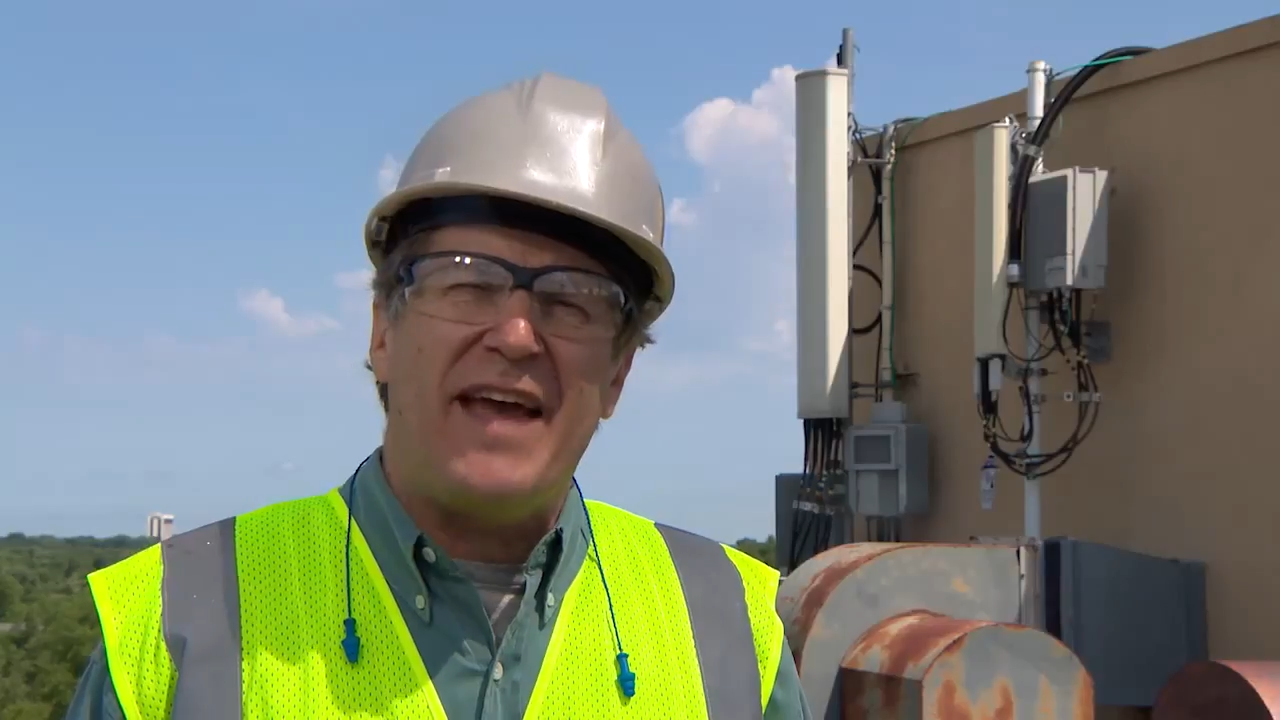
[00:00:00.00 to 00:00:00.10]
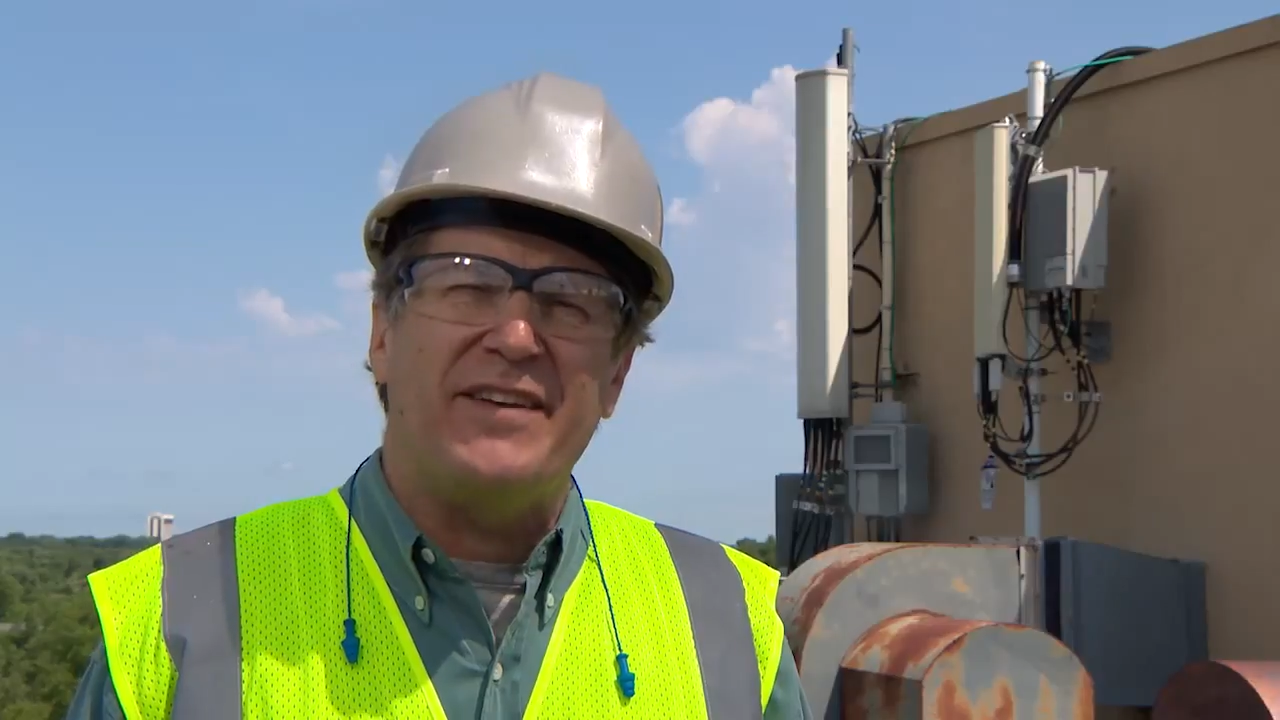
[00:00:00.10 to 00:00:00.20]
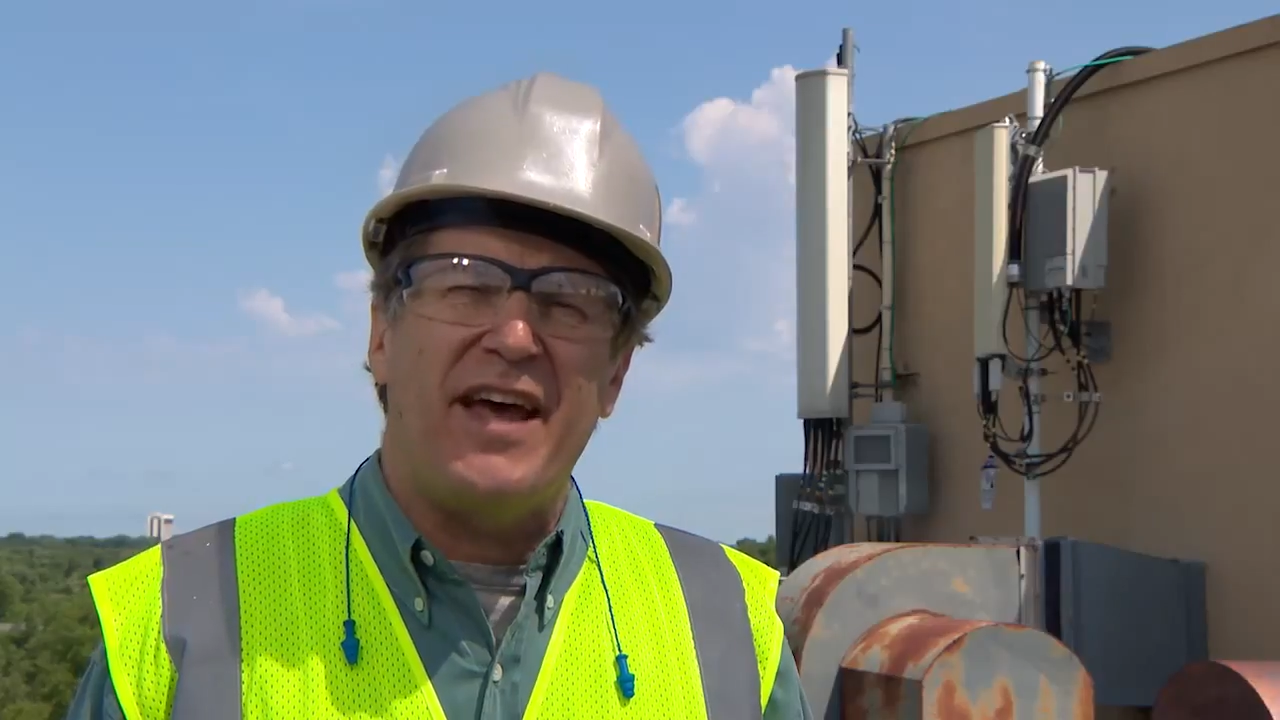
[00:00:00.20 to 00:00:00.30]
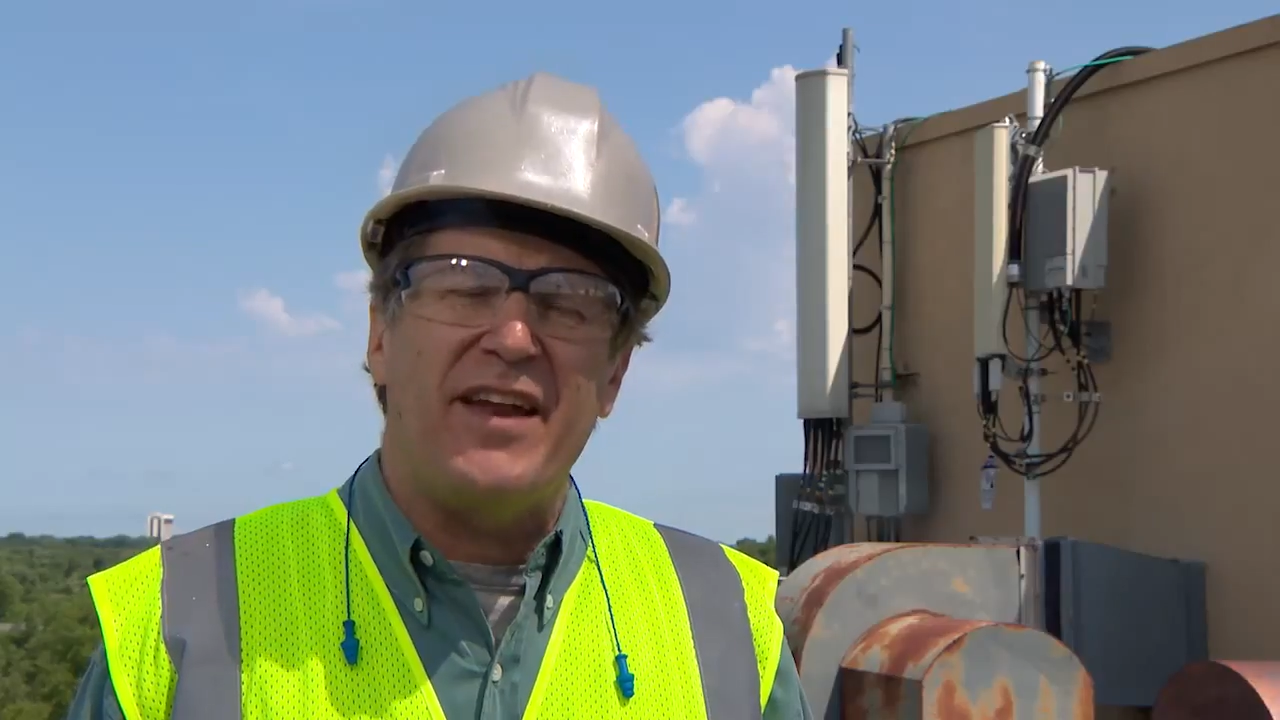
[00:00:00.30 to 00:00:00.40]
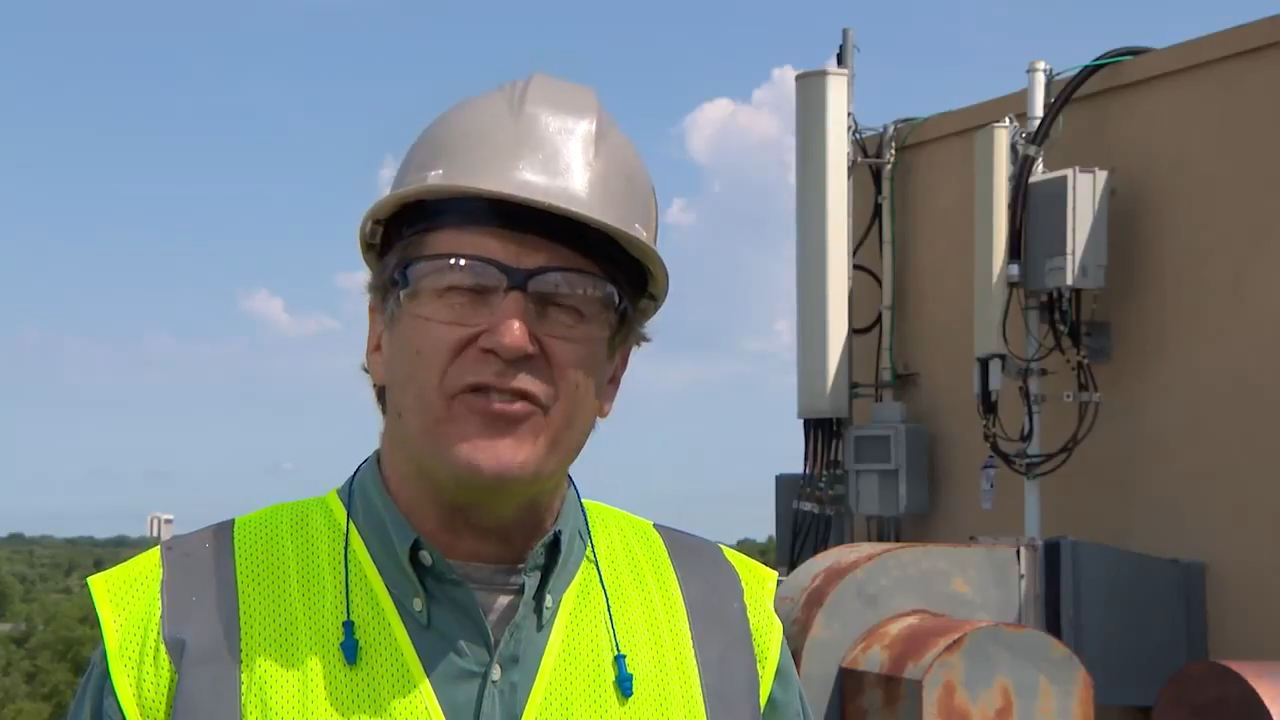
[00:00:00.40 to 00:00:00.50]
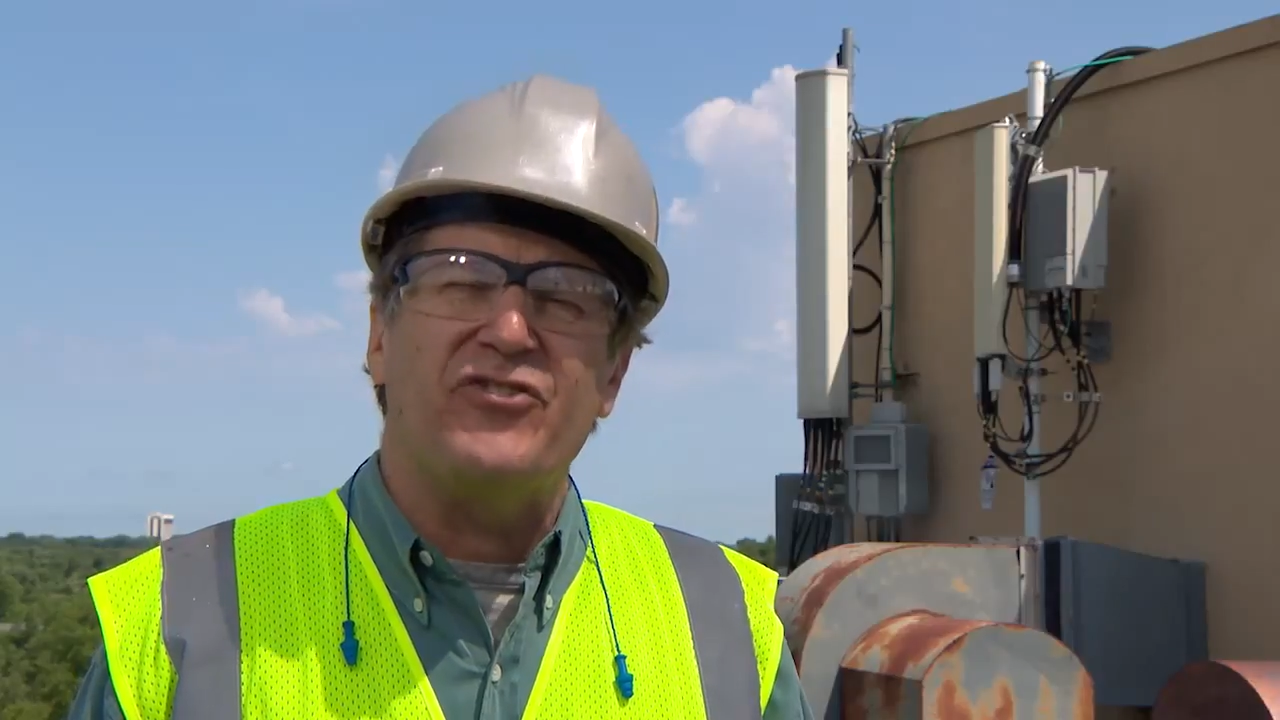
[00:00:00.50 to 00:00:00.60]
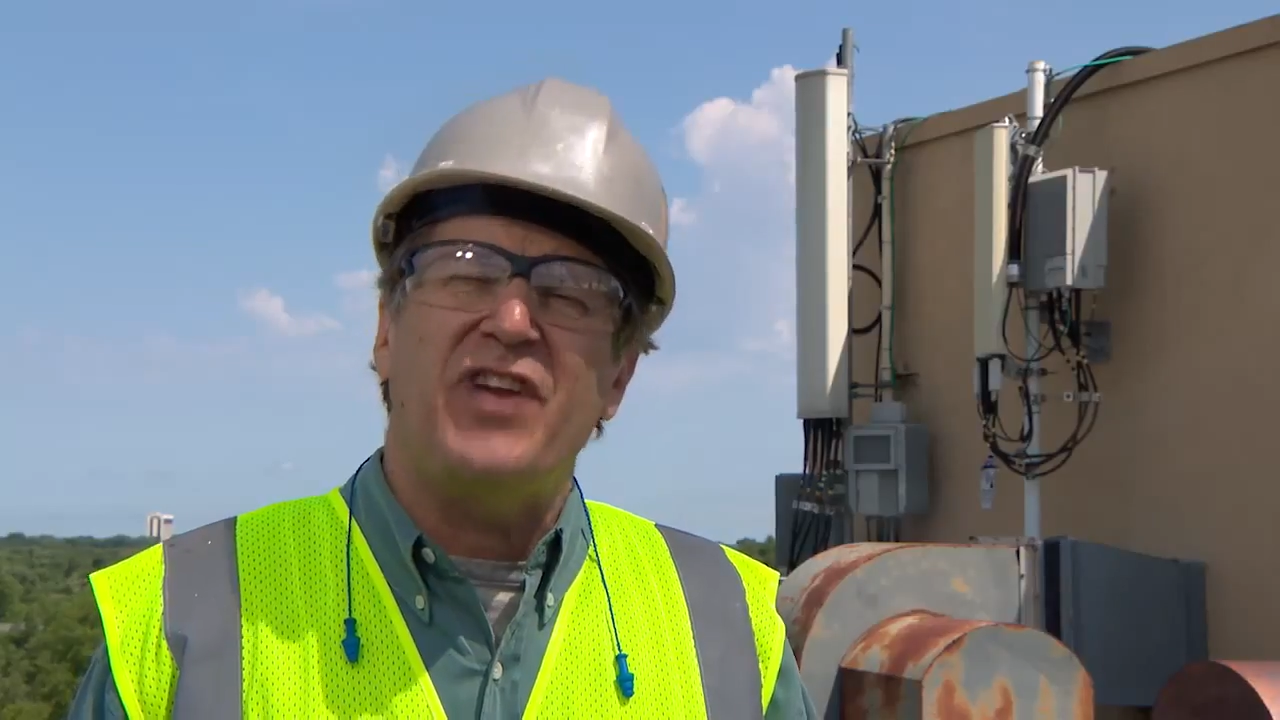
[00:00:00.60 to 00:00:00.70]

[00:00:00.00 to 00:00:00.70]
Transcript: antennas